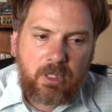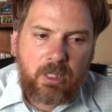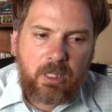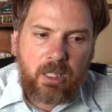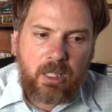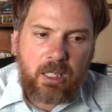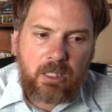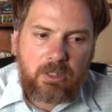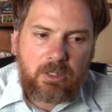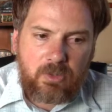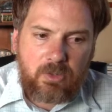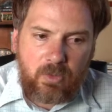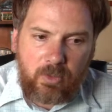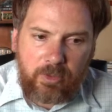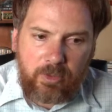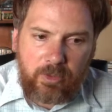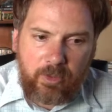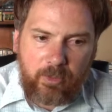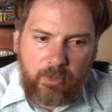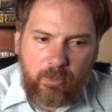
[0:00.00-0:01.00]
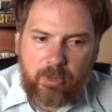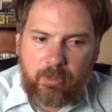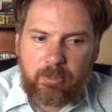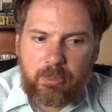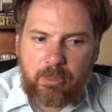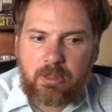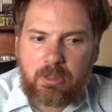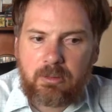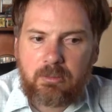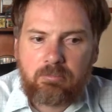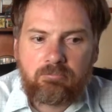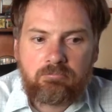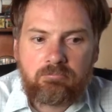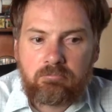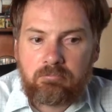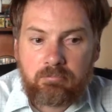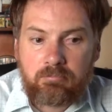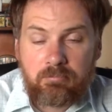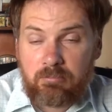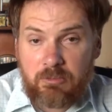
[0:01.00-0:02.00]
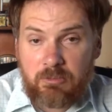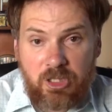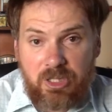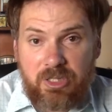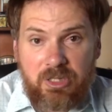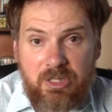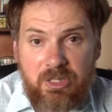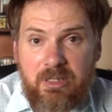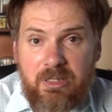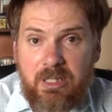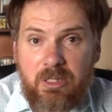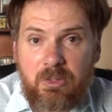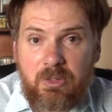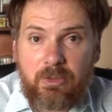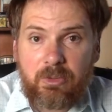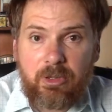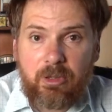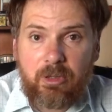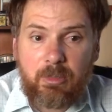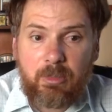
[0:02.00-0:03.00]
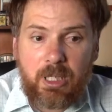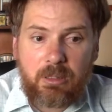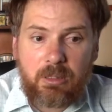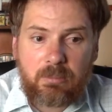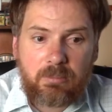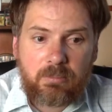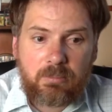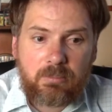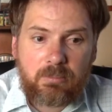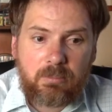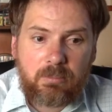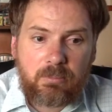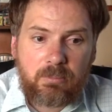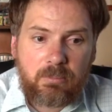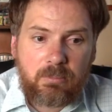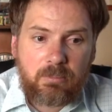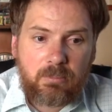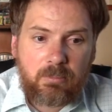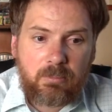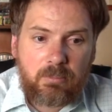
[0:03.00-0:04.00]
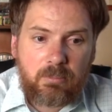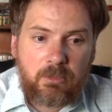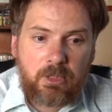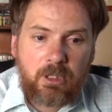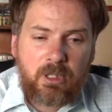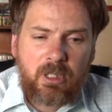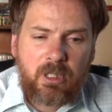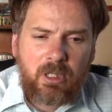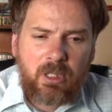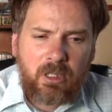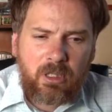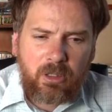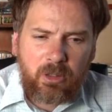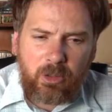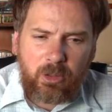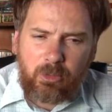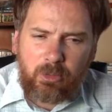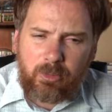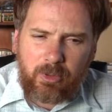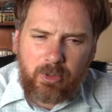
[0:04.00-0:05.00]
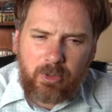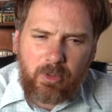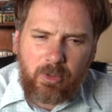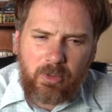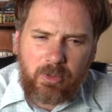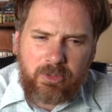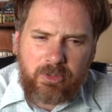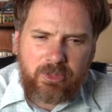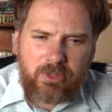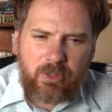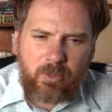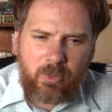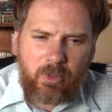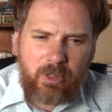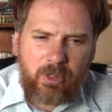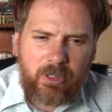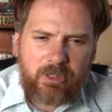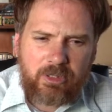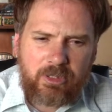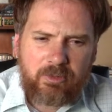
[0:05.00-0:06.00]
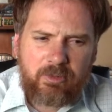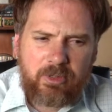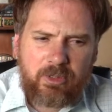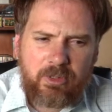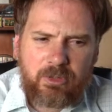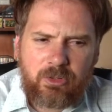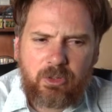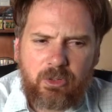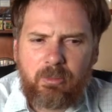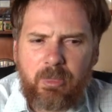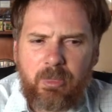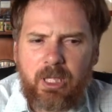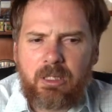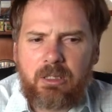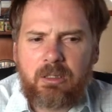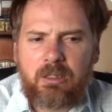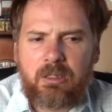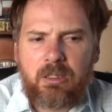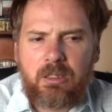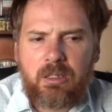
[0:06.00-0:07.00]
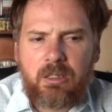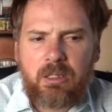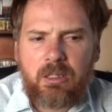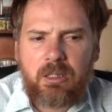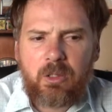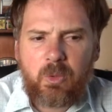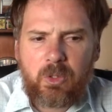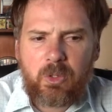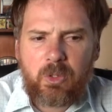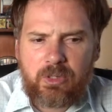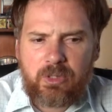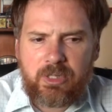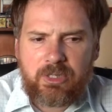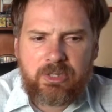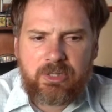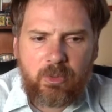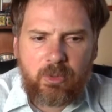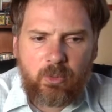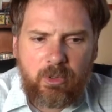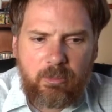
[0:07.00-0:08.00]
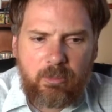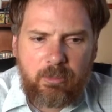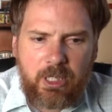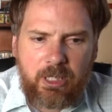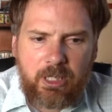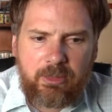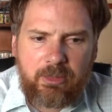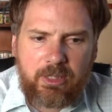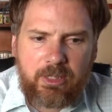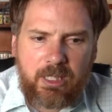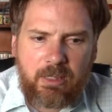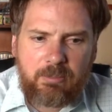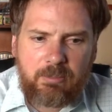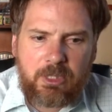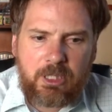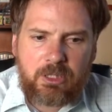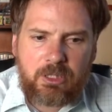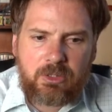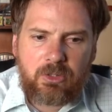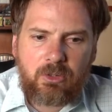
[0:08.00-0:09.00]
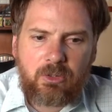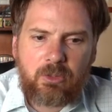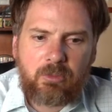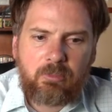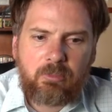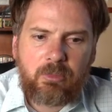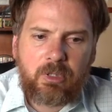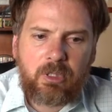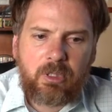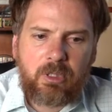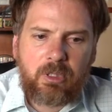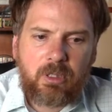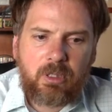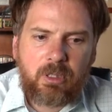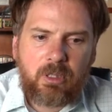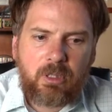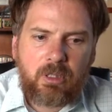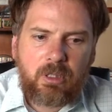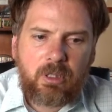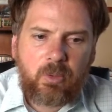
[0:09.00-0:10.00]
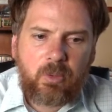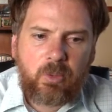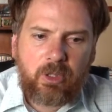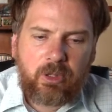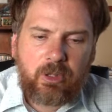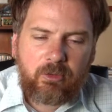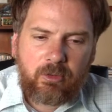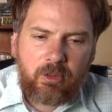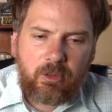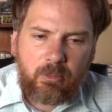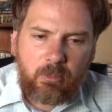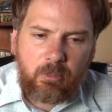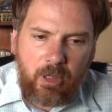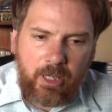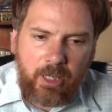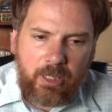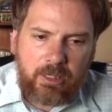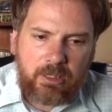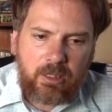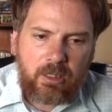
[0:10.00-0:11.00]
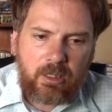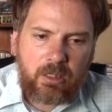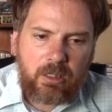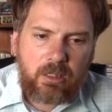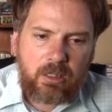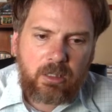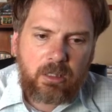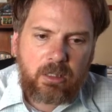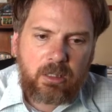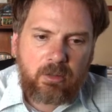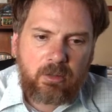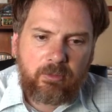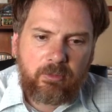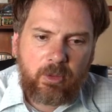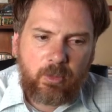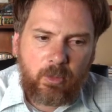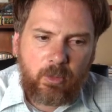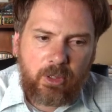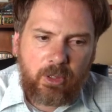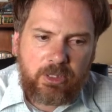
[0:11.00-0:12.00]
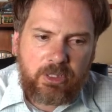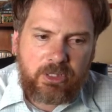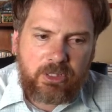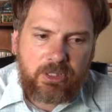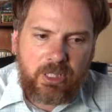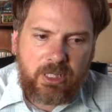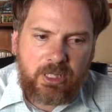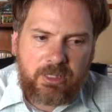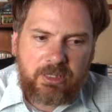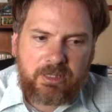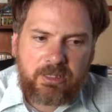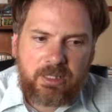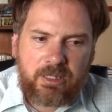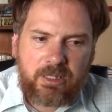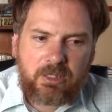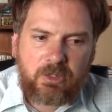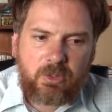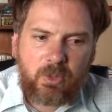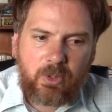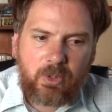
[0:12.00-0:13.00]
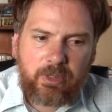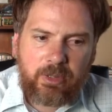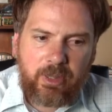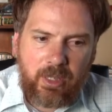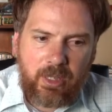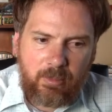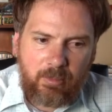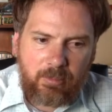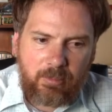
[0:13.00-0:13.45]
He taught the women just as he taught the men. Luke records the words of the two men who addressed the women at the empty tomb with a reminder of the words Jesus had taught them